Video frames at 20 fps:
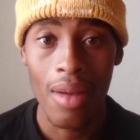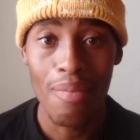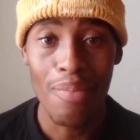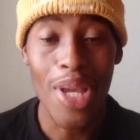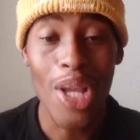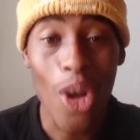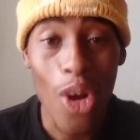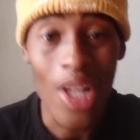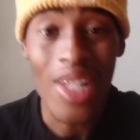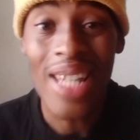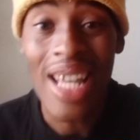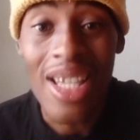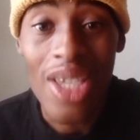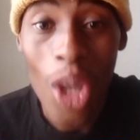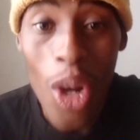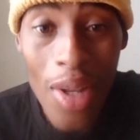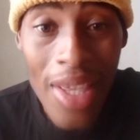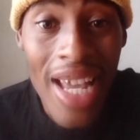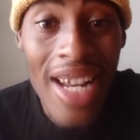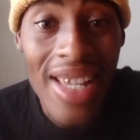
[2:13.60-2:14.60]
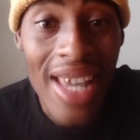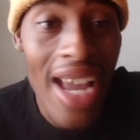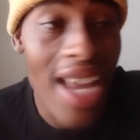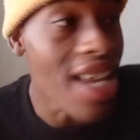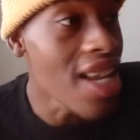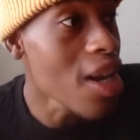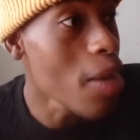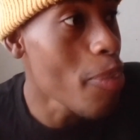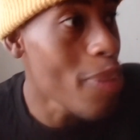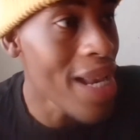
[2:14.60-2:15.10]
Because they thought that they're
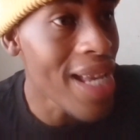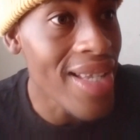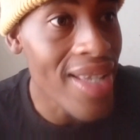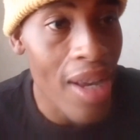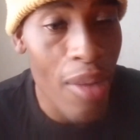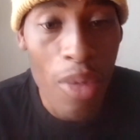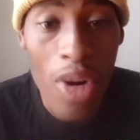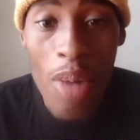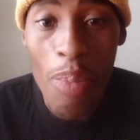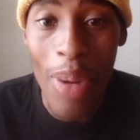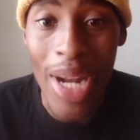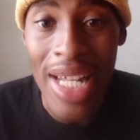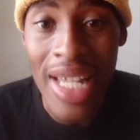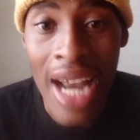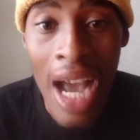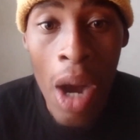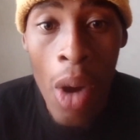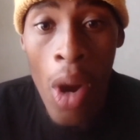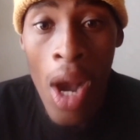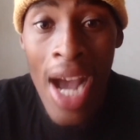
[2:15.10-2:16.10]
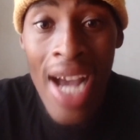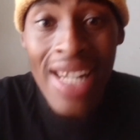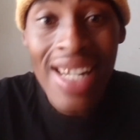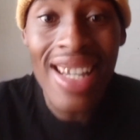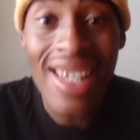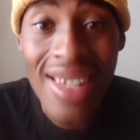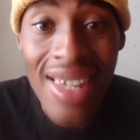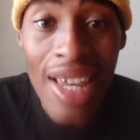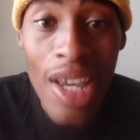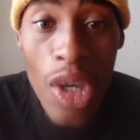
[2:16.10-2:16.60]
irreplaceable, but now
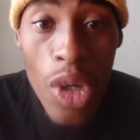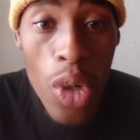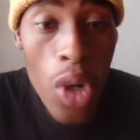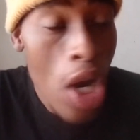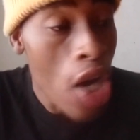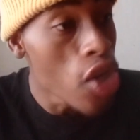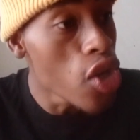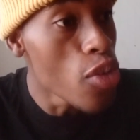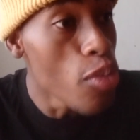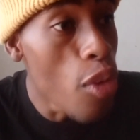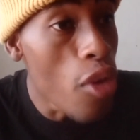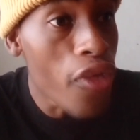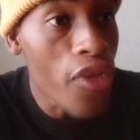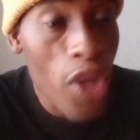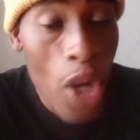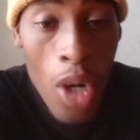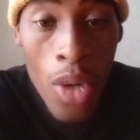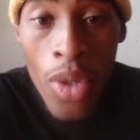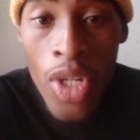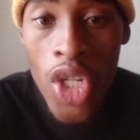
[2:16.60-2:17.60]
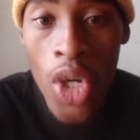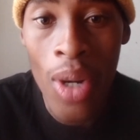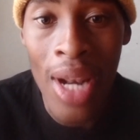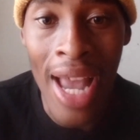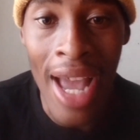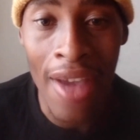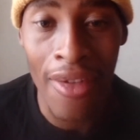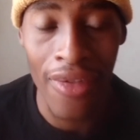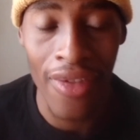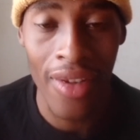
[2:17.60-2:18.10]
they see you, you moved on with your
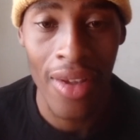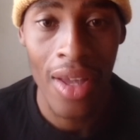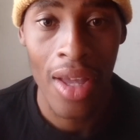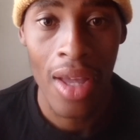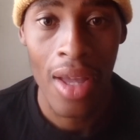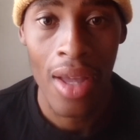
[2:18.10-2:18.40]
life.